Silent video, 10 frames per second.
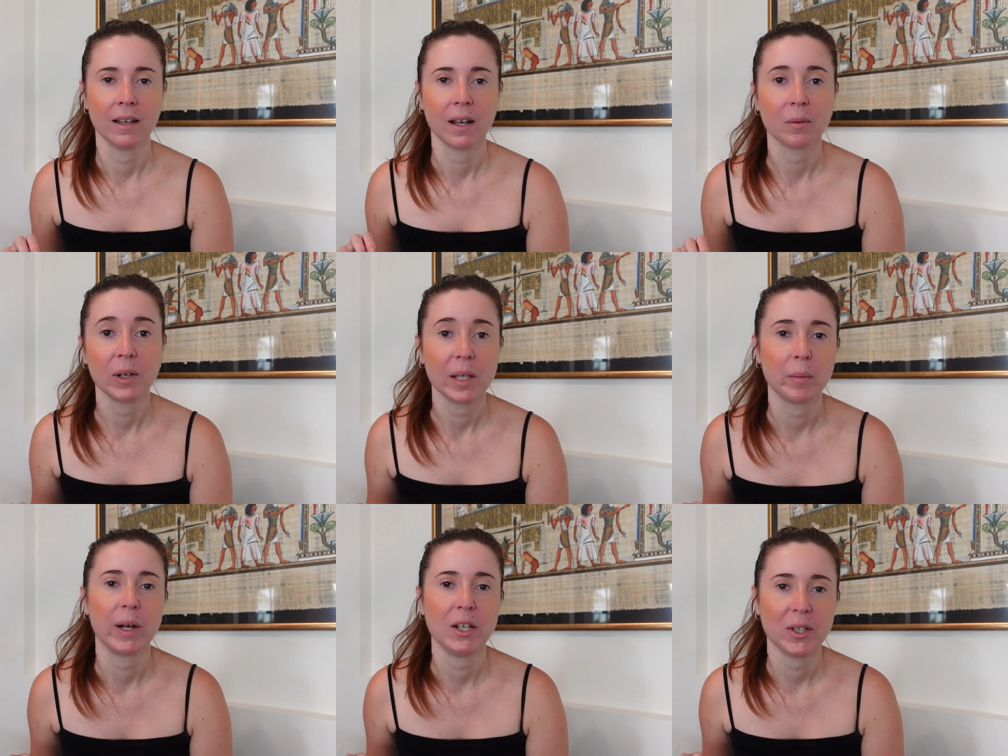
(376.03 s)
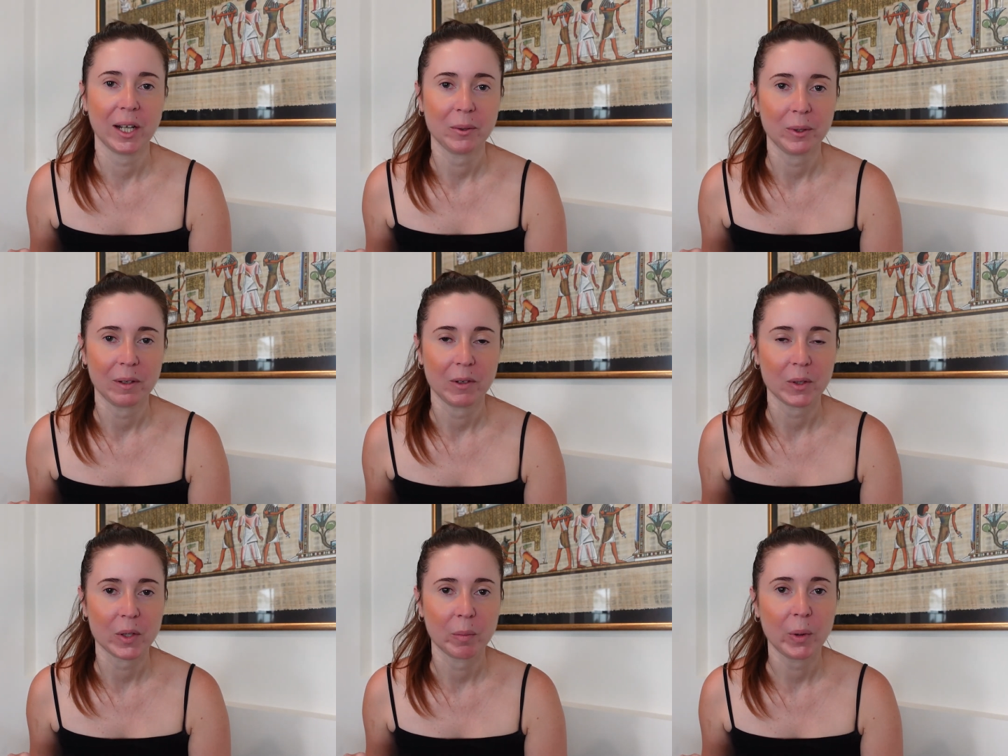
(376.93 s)
Really appreciate all of your
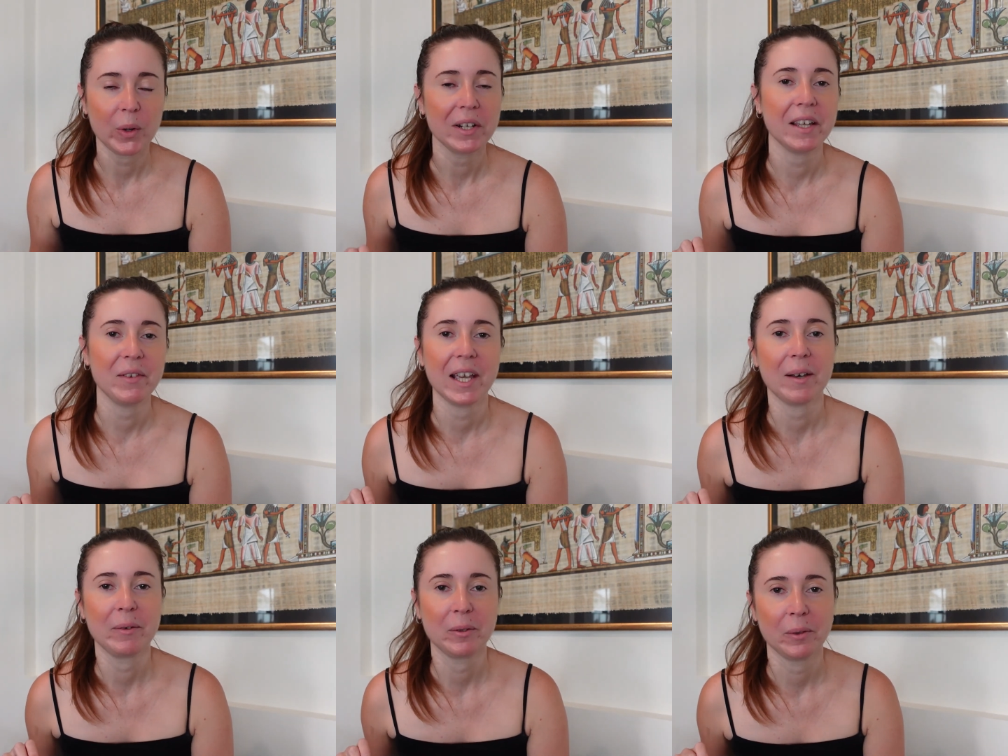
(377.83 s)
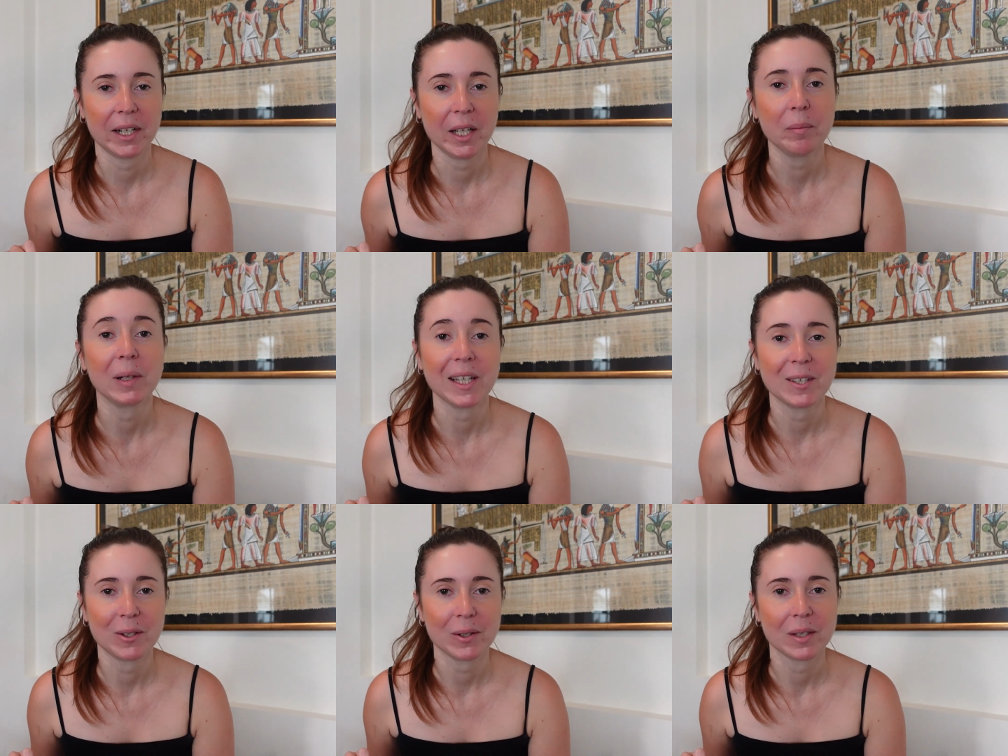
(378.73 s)
support. If you haven't already, please
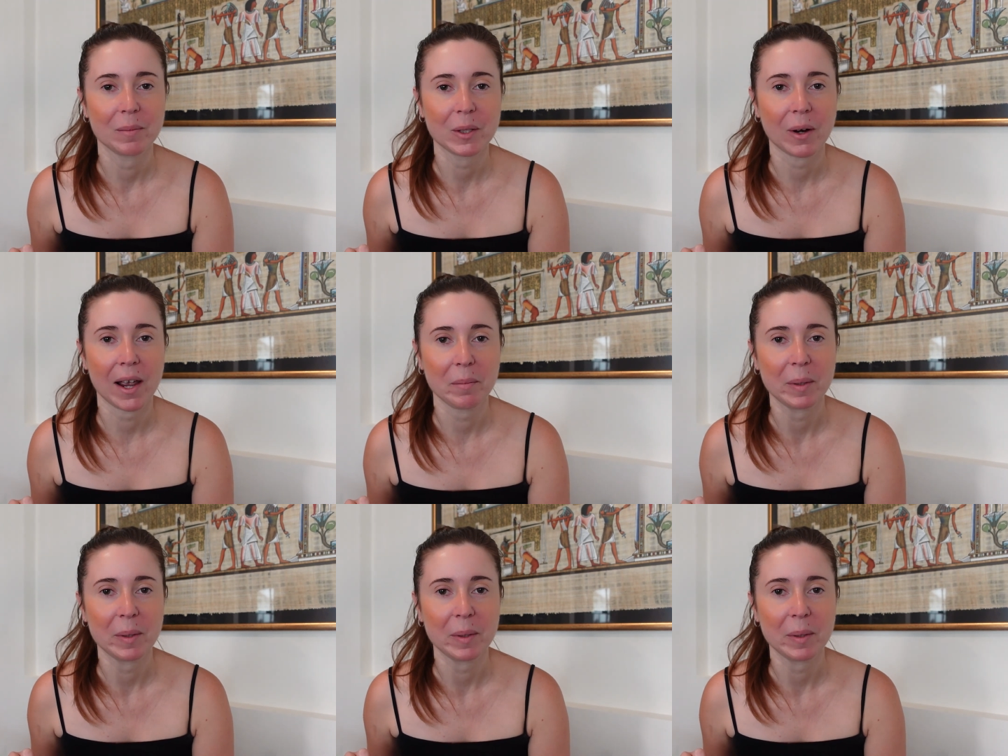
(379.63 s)
do subscribe.